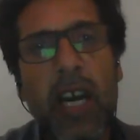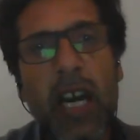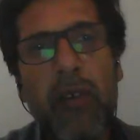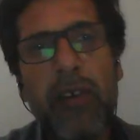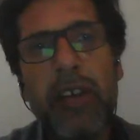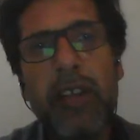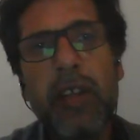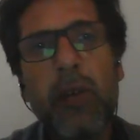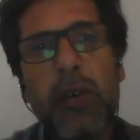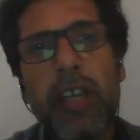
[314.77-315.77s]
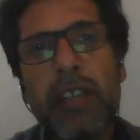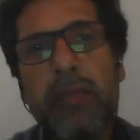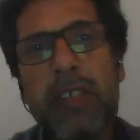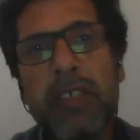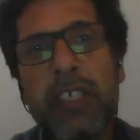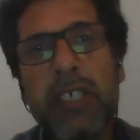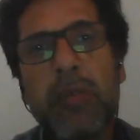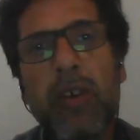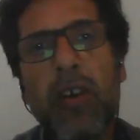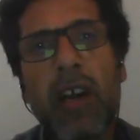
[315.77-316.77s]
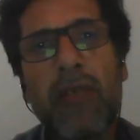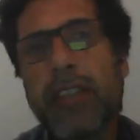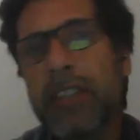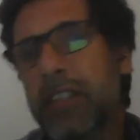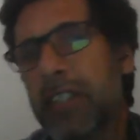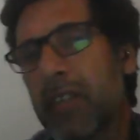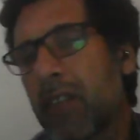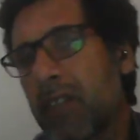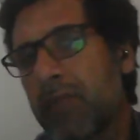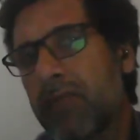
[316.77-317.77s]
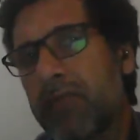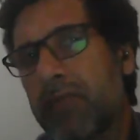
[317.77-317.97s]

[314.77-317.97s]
However, colonialism disturbed all facets of life.